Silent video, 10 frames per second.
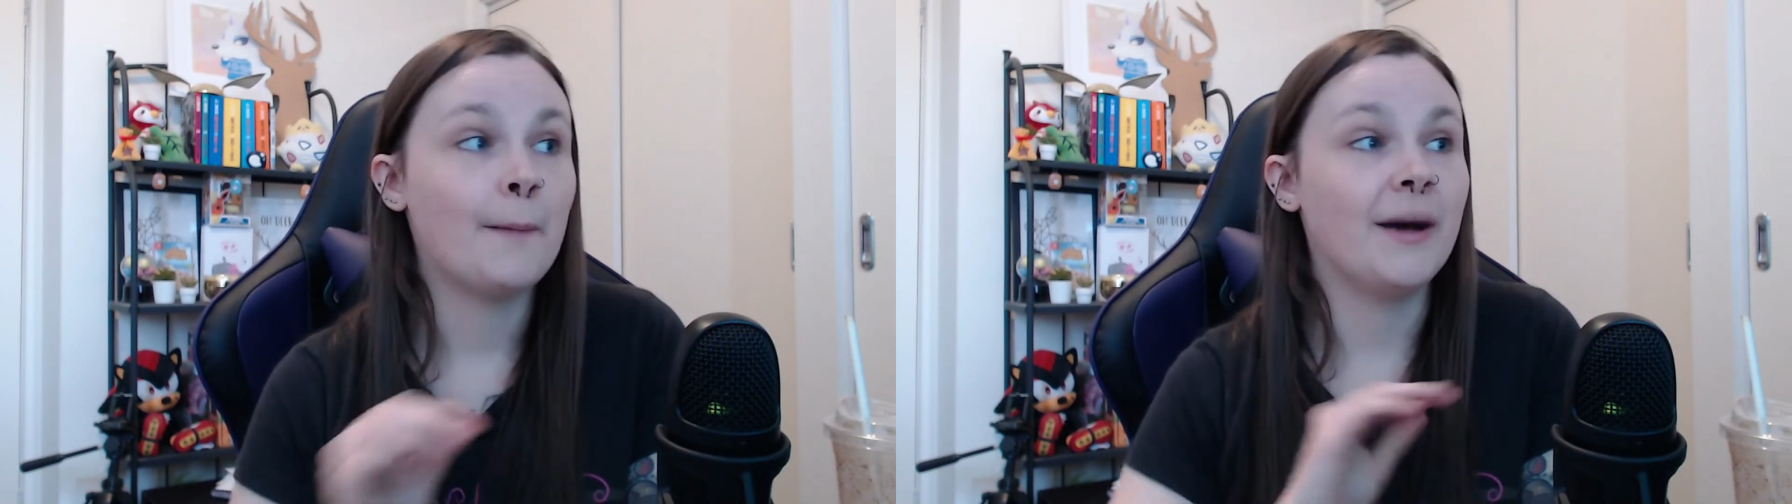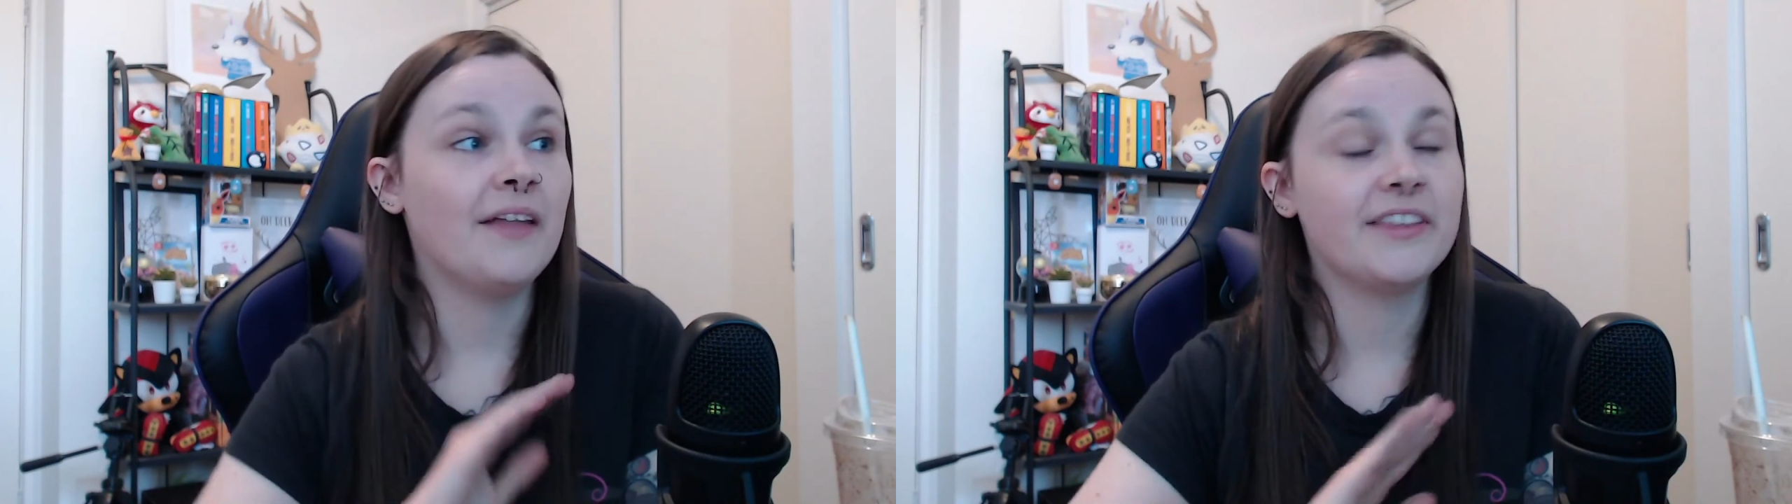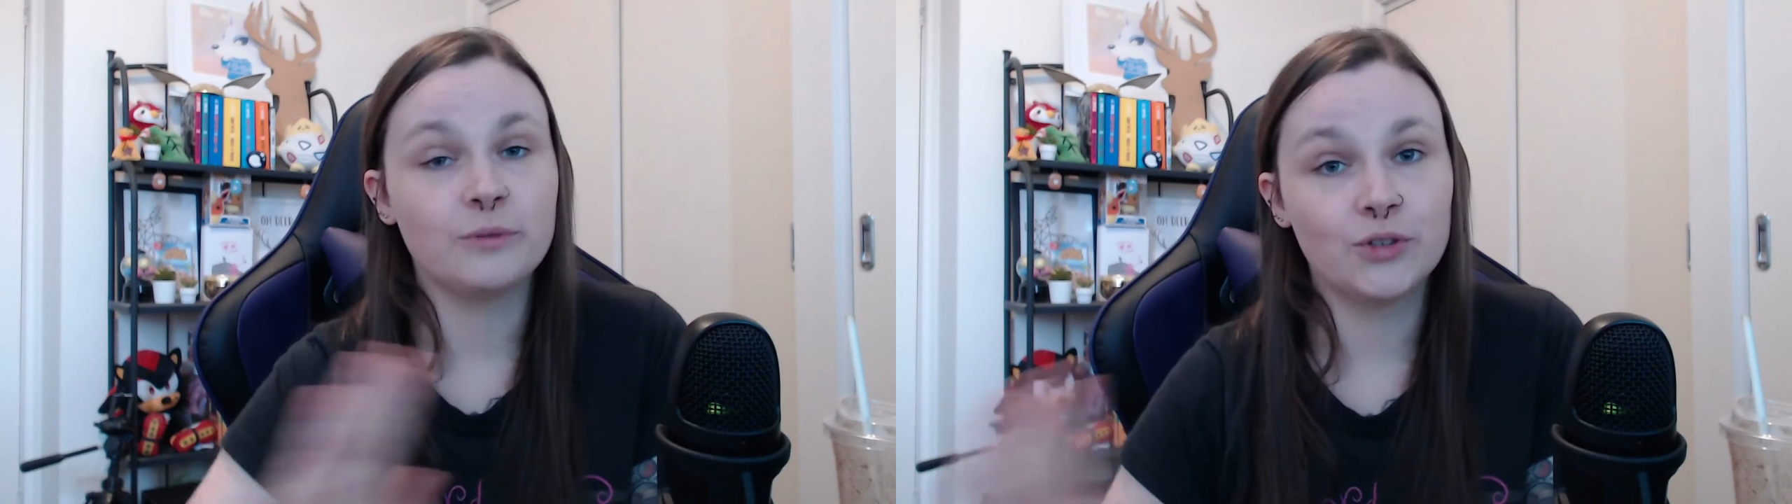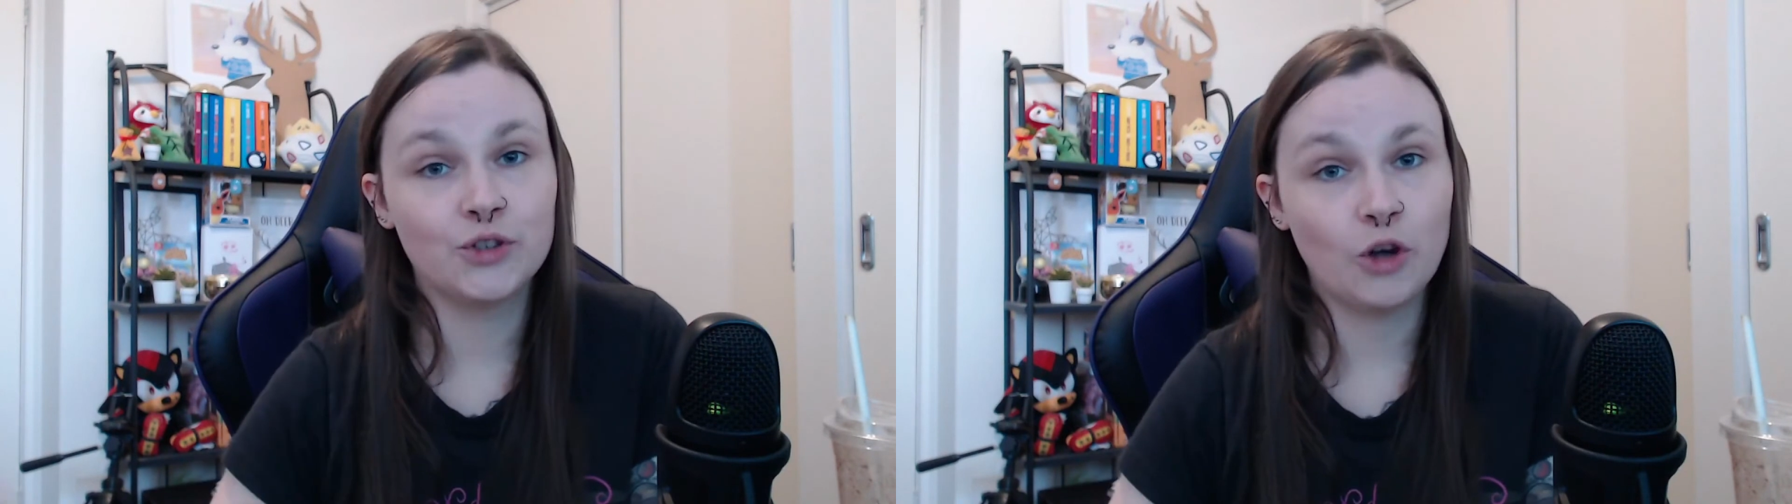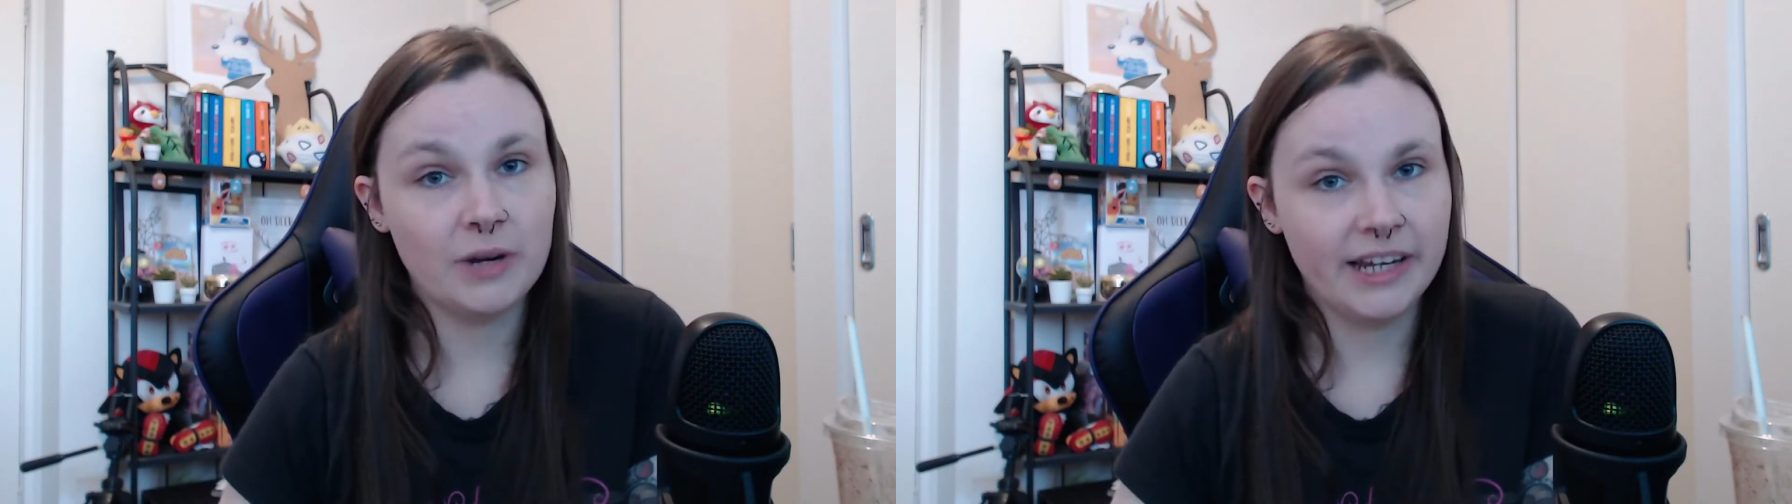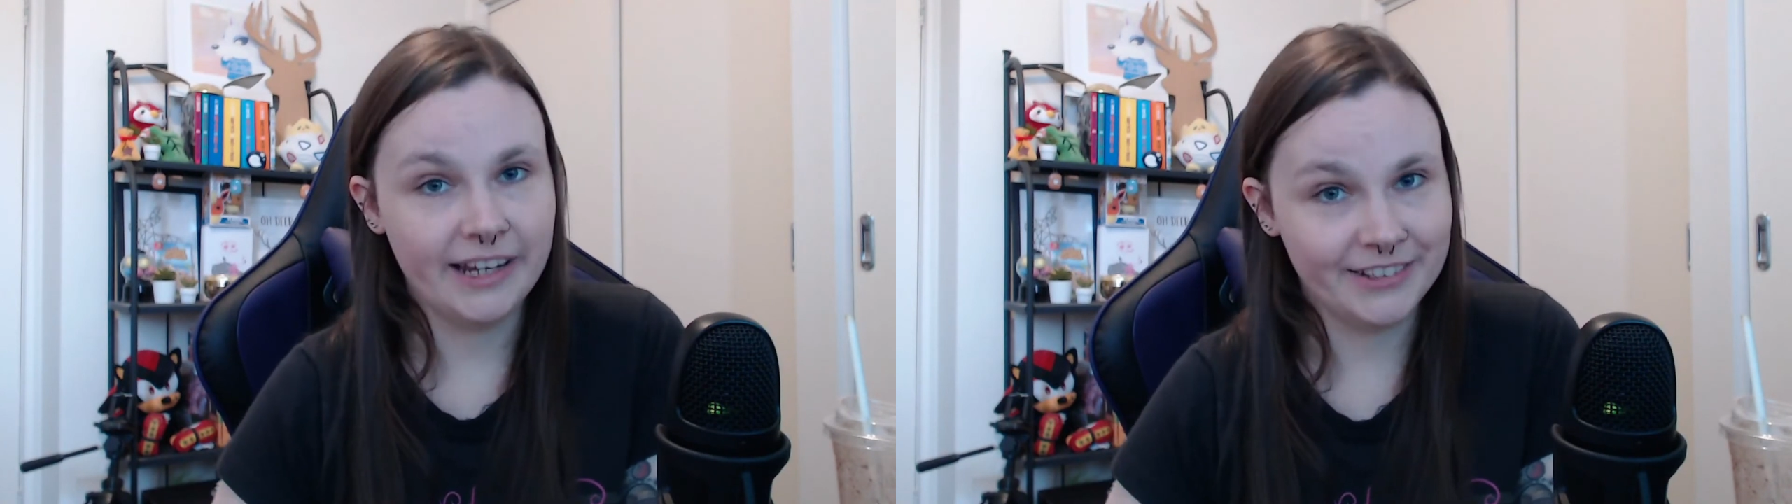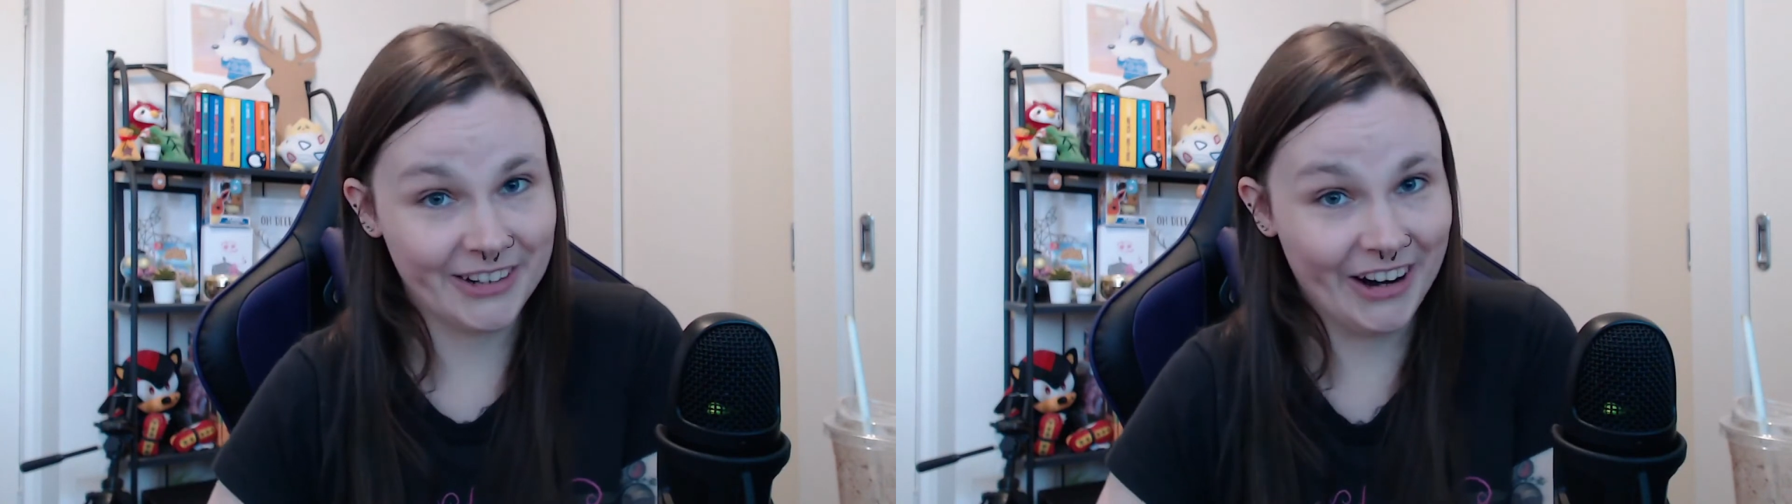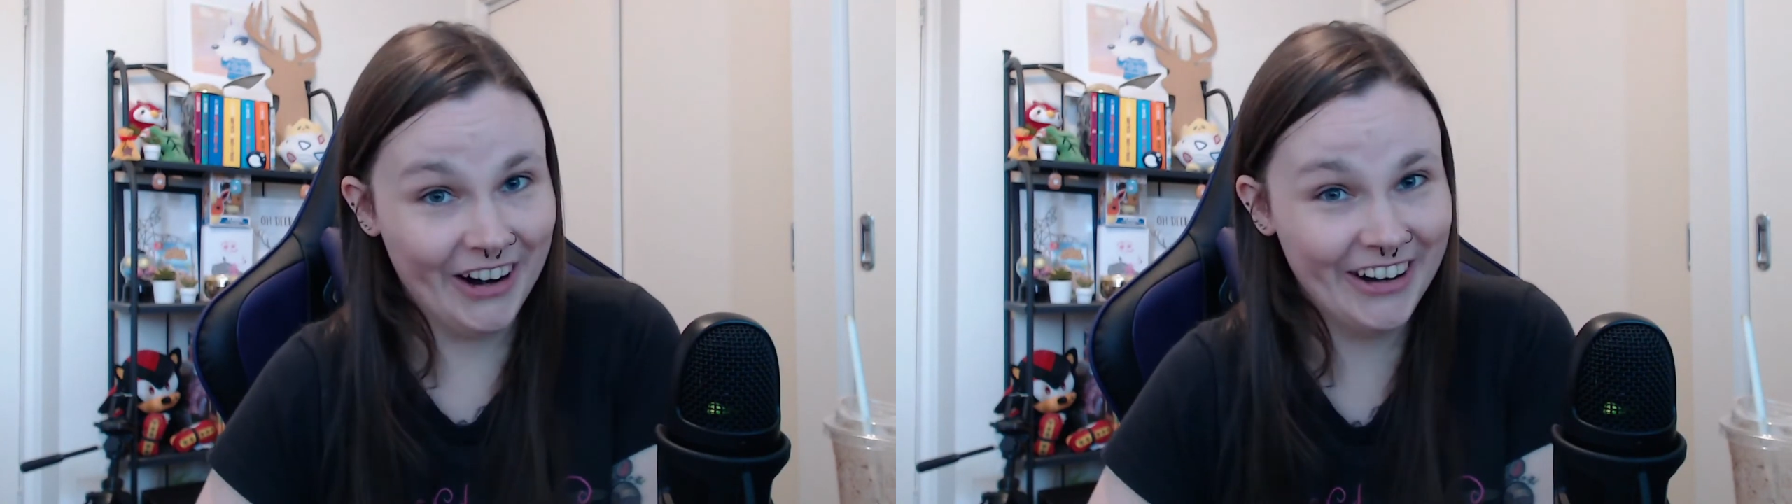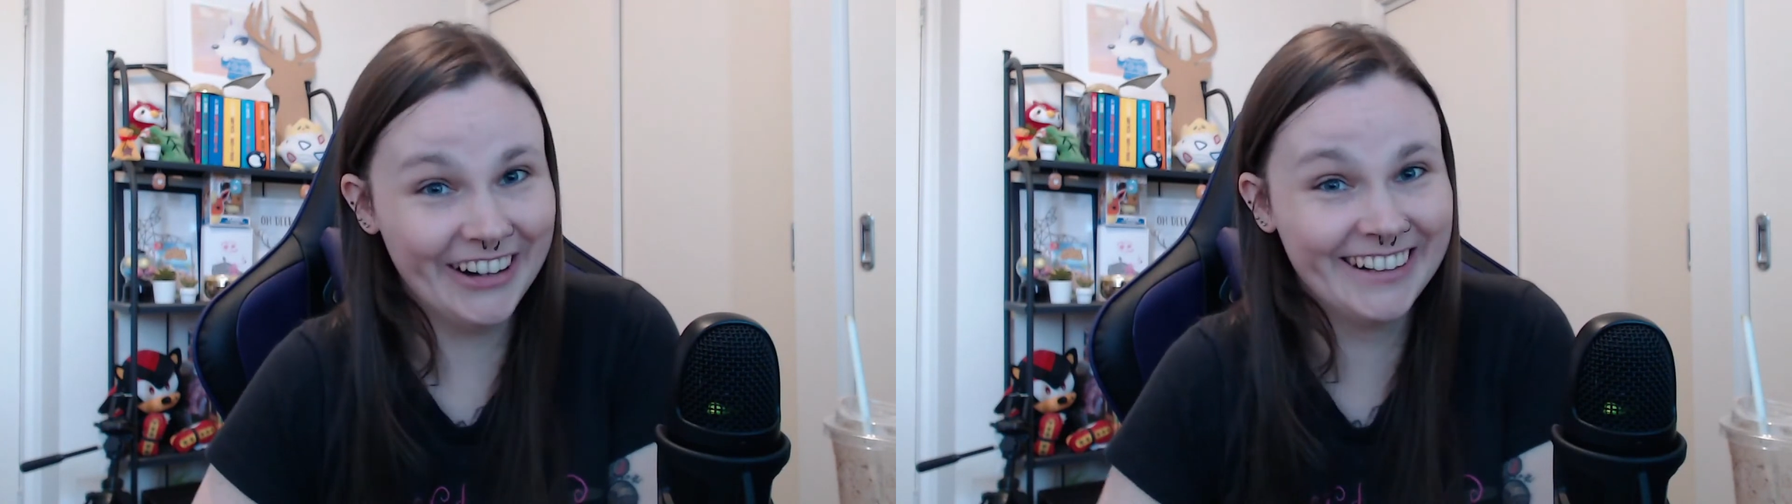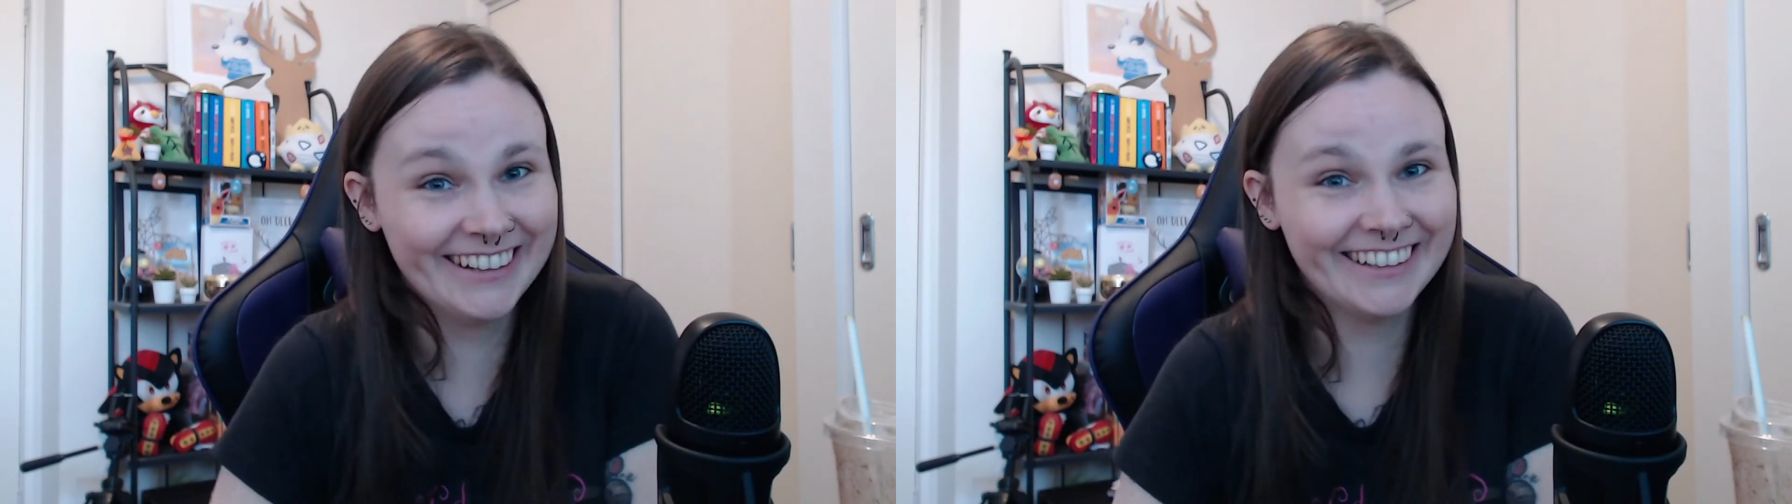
but this was so many years ago.